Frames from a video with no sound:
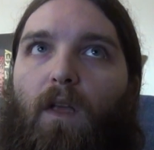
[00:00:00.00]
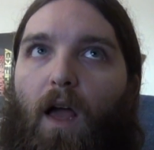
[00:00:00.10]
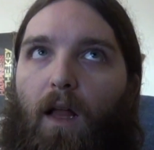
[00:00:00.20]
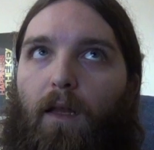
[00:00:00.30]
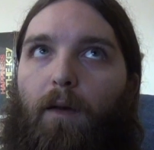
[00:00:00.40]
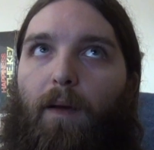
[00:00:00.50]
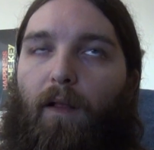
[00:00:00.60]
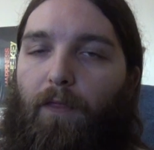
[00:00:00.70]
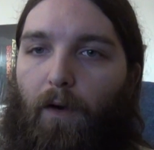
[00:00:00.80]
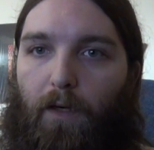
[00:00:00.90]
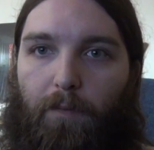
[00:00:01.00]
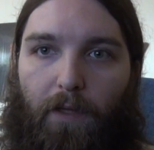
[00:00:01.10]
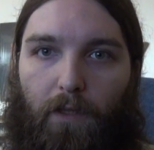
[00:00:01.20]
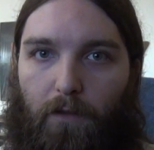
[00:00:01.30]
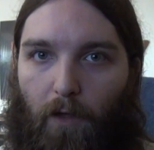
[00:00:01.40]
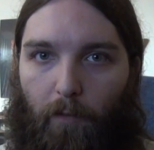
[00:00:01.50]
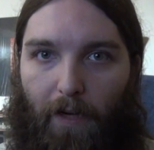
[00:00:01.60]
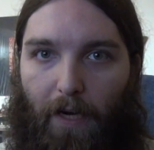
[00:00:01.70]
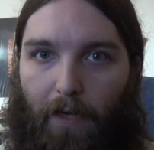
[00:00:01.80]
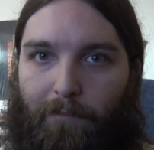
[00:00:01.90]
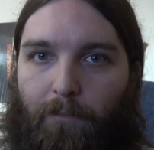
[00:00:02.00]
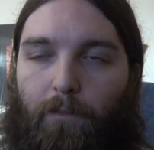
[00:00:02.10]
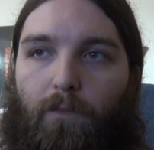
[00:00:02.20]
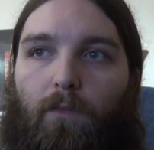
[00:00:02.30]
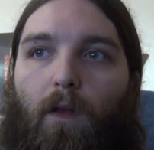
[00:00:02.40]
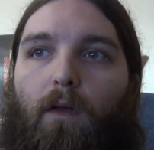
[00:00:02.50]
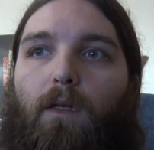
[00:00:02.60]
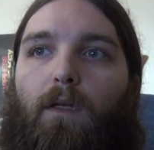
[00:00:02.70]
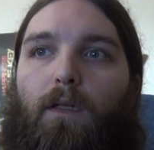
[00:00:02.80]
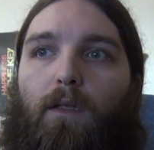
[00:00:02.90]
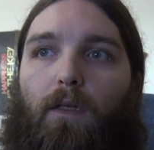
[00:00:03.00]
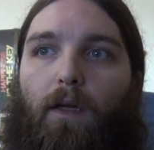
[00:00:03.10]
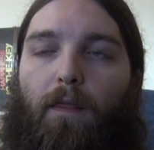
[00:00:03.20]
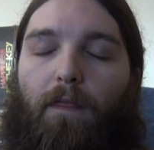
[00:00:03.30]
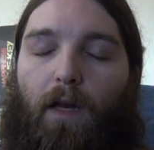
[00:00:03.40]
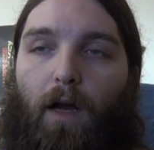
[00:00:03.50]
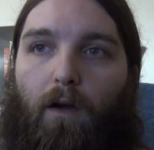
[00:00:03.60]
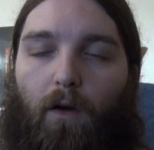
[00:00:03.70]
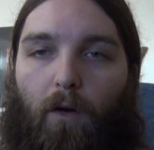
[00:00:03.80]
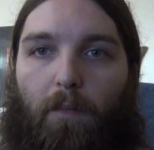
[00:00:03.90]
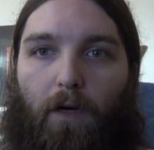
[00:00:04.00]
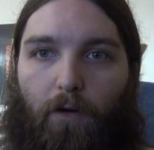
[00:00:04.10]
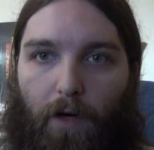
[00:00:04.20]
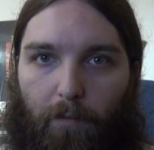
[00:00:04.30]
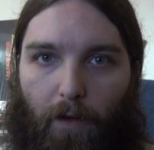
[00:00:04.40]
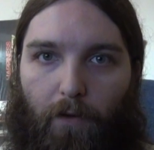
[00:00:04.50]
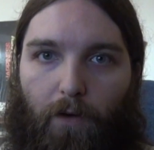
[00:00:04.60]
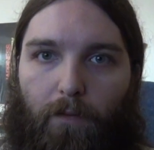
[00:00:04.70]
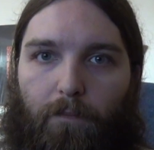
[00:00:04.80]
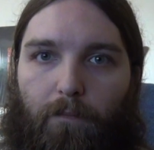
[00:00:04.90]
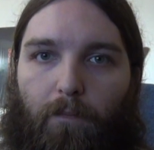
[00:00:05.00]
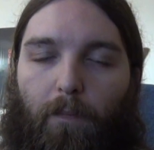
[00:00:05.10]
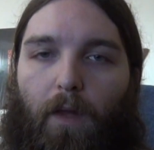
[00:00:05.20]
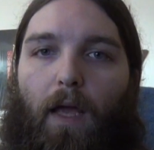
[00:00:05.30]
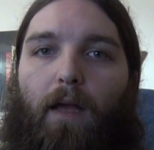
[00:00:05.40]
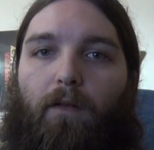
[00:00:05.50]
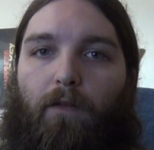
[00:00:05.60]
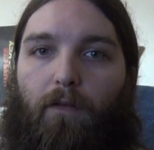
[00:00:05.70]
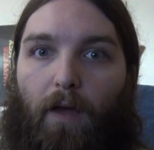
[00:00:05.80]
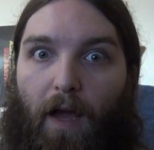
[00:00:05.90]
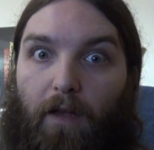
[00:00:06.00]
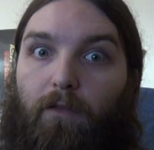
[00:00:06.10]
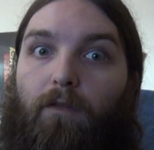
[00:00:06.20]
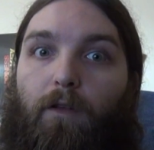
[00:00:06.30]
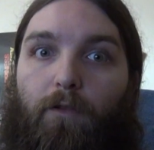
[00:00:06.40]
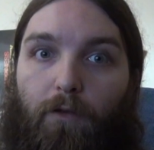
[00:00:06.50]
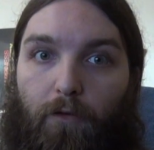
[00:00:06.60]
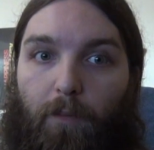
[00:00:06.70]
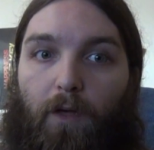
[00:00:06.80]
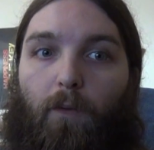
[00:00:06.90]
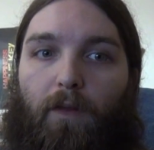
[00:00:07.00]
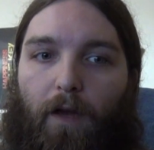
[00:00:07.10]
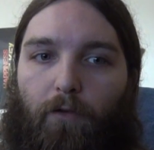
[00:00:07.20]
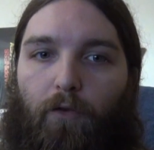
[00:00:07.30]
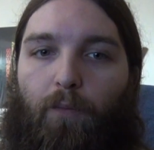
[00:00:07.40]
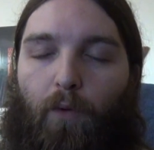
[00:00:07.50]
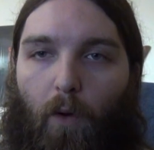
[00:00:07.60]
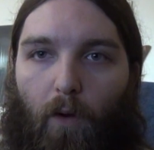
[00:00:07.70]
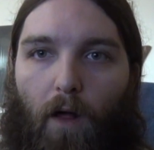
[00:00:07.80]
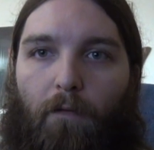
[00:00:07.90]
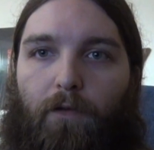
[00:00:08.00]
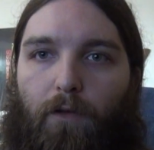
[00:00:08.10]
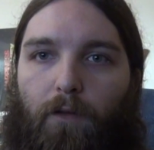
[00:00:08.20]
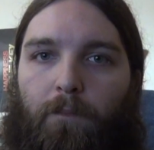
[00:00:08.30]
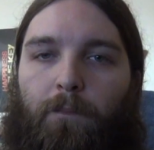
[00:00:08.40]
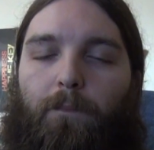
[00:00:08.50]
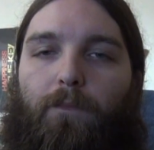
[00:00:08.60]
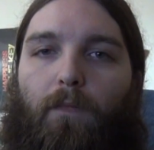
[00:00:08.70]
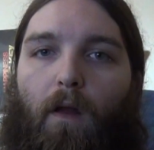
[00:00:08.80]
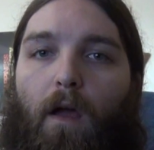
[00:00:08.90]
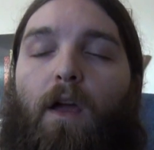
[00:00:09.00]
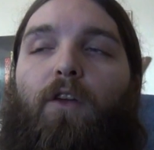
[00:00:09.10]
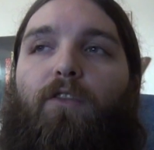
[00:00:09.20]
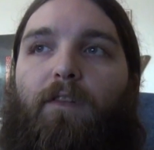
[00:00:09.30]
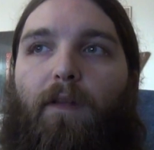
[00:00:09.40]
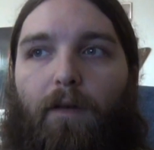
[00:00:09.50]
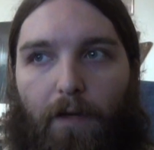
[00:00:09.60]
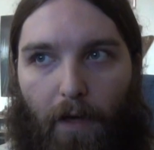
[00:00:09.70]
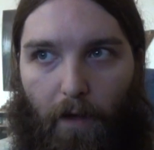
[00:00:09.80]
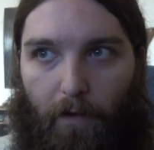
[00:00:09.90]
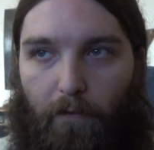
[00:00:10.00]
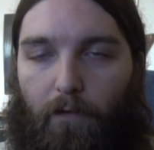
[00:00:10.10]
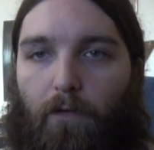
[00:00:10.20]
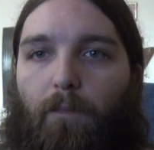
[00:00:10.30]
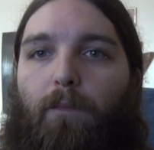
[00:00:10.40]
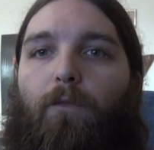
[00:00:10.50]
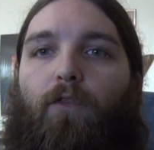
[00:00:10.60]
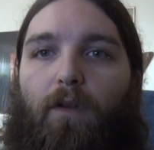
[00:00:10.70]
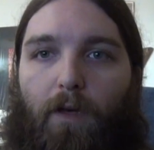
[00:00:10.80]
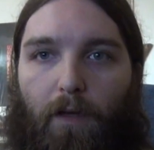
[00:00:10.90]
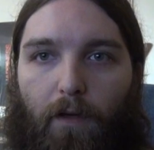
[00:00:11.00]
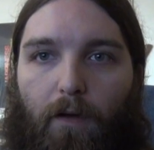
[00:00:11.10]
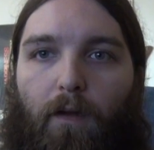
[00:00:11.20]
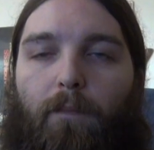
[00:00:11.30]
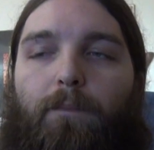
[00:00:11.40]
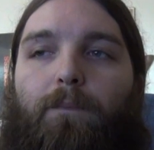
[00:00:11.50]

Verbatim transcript: I let about thirty minutes go by. Then I called my grandmother and asked, did you speak with Andrew's parole officer? She said, yes, she did.